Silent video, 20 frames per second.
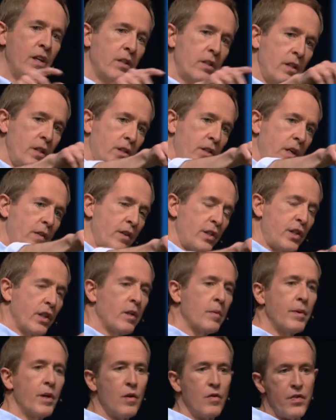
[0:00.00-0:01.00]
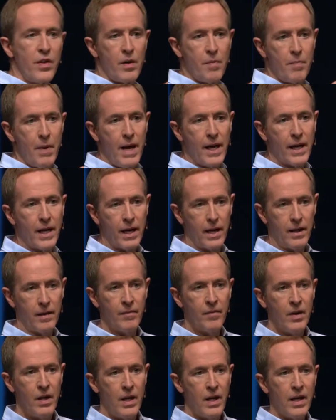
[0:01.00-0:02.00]
you see the gentleman over there begging.
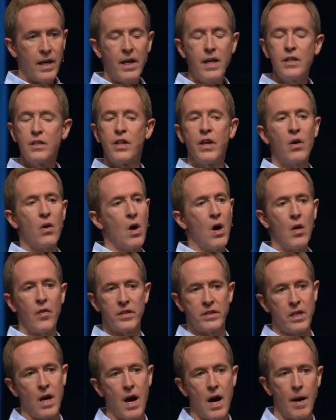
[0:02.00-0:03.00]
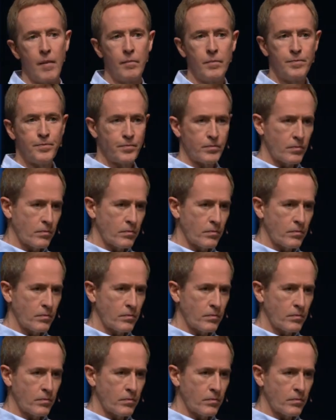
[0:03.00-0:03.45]
Yeah, he's there all the time.